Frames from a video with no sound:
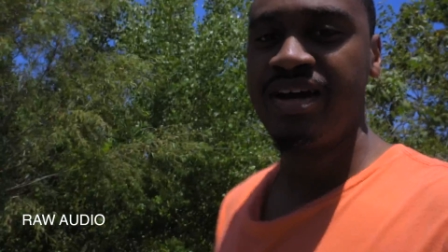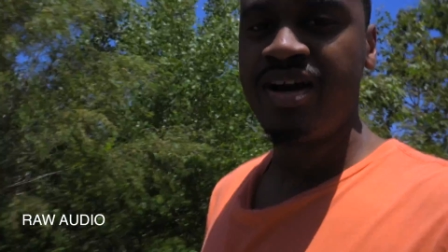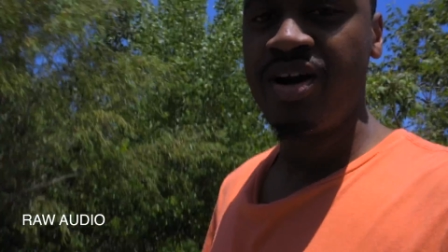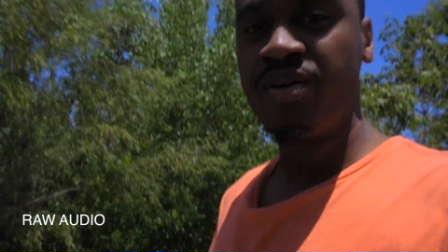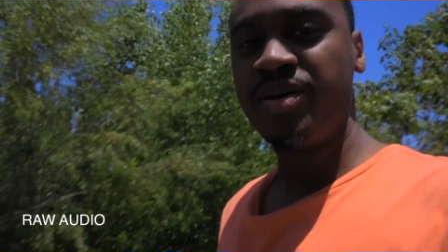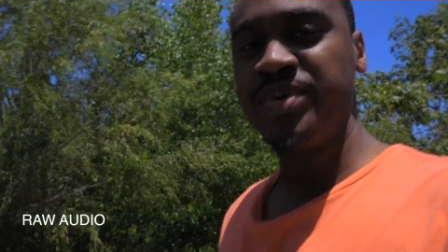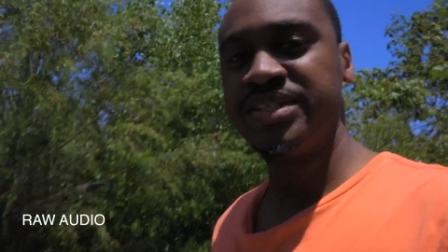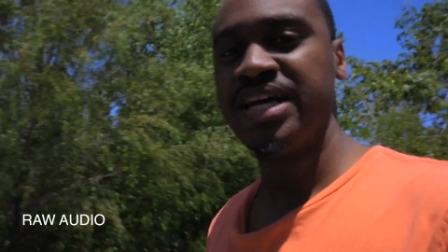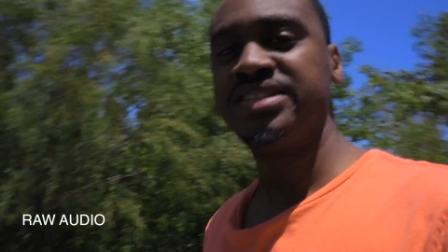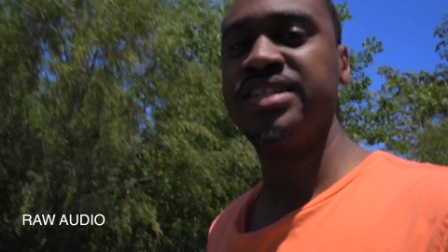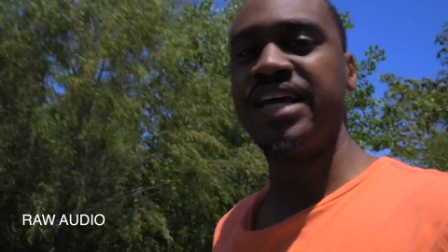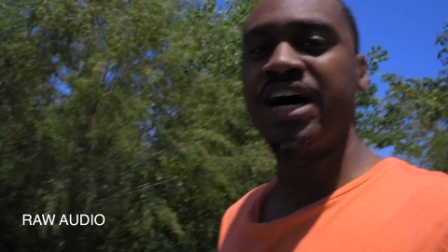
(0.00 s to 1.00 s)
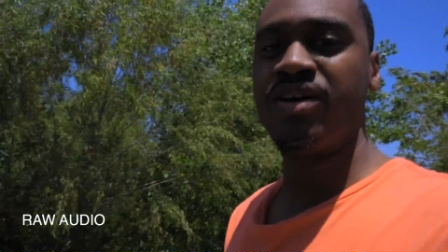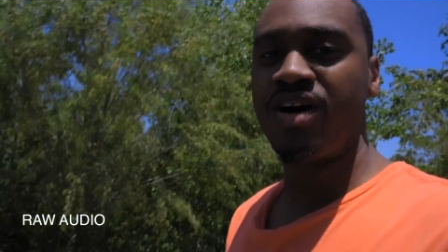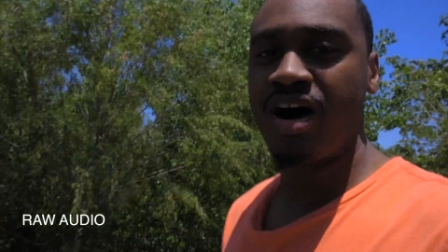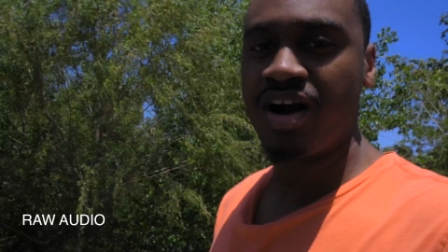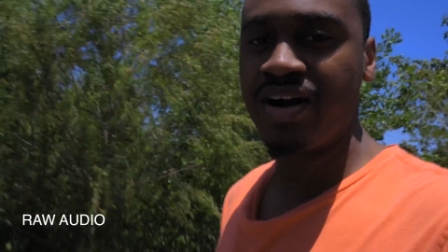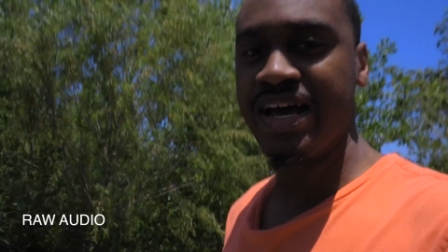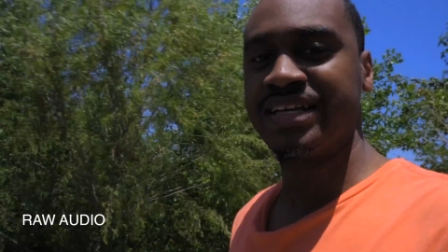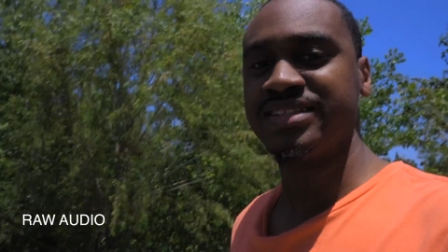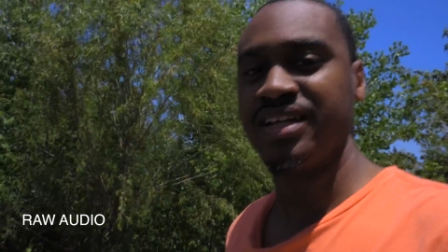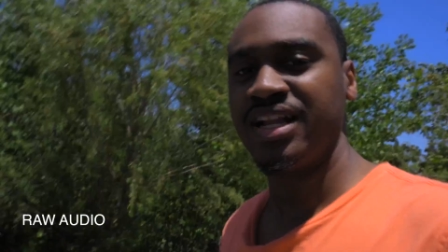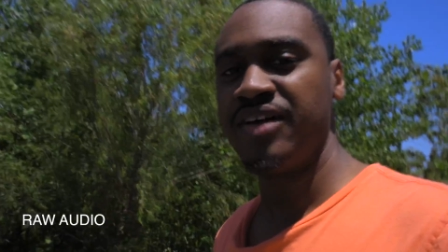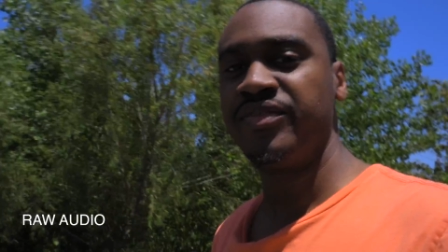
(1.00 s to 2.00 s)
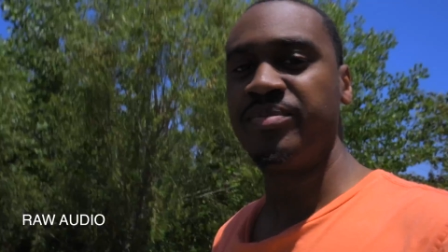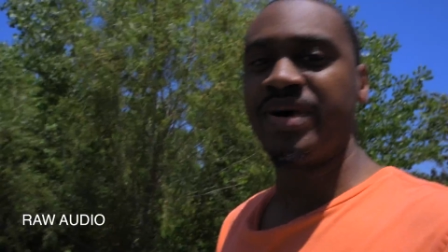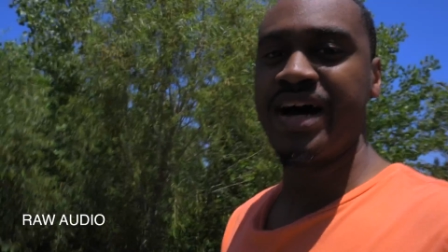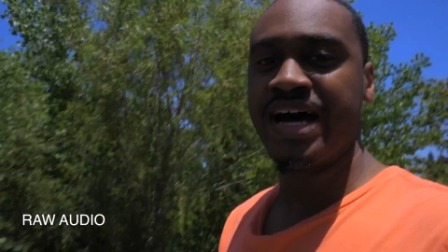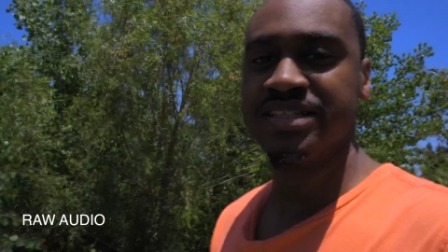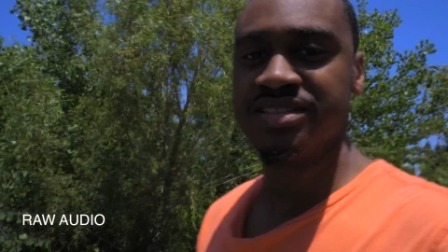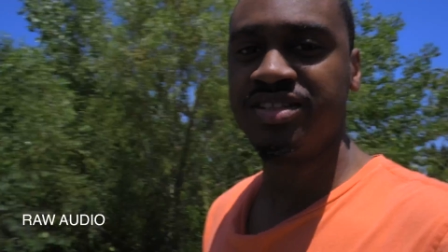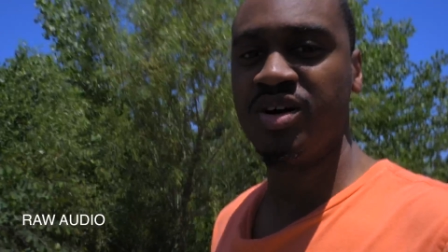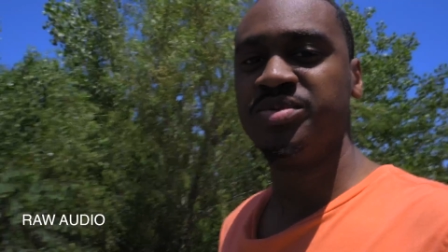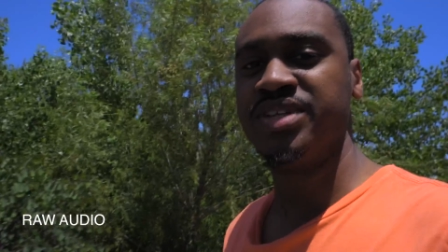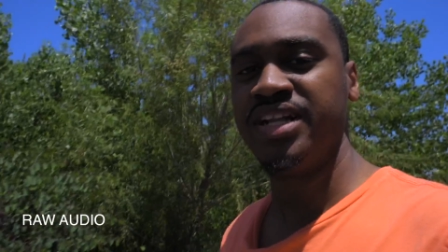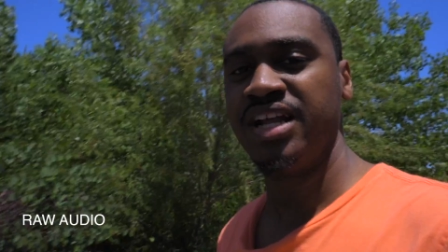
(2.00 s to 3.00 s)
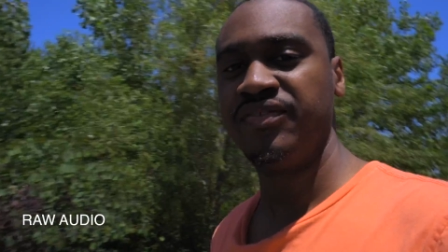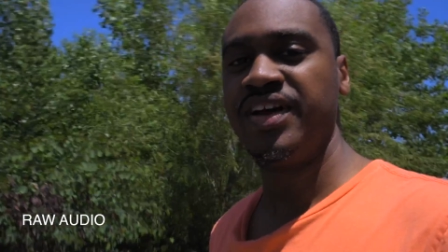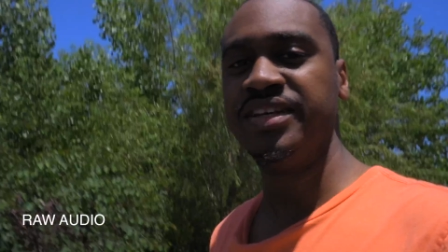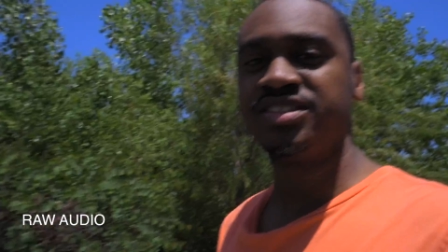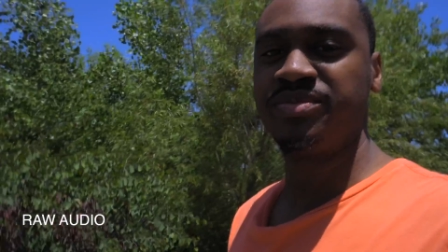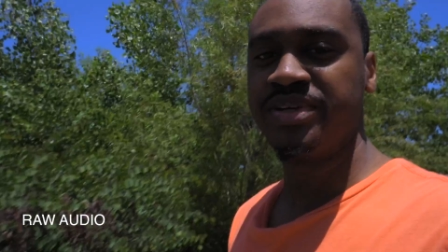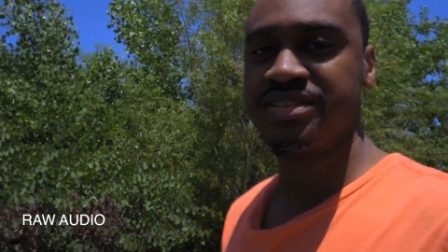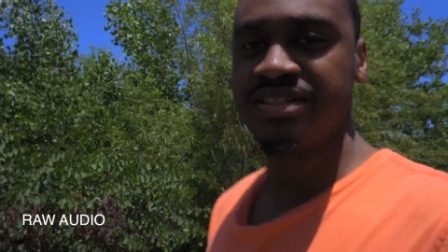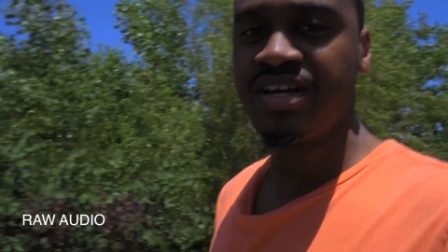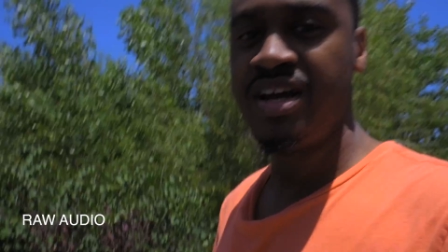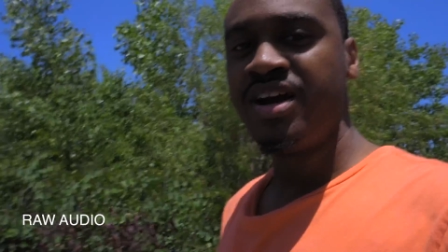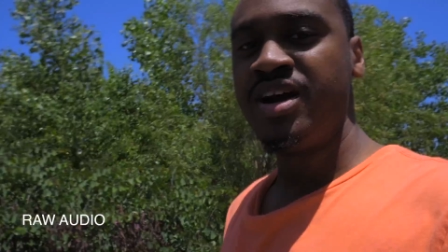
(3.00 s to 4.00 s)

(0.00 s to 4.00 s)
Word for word: I'm gonna be testing out RX11 by iZotope and Native Instruments,